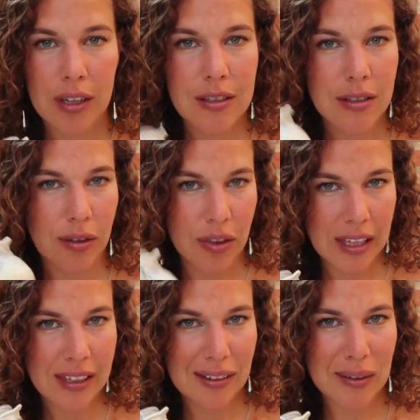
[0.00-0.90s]
so
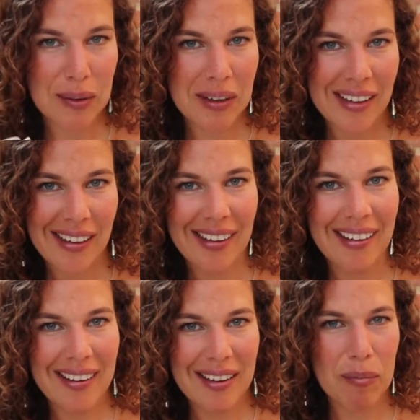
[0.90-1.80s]
thank you,
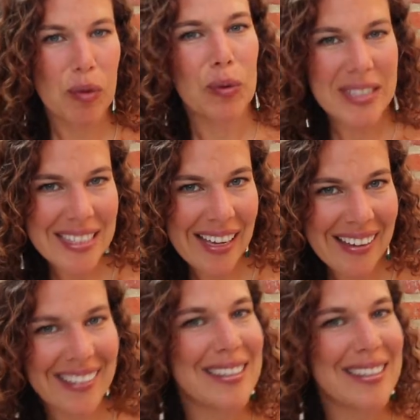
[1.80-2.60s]
Marissa.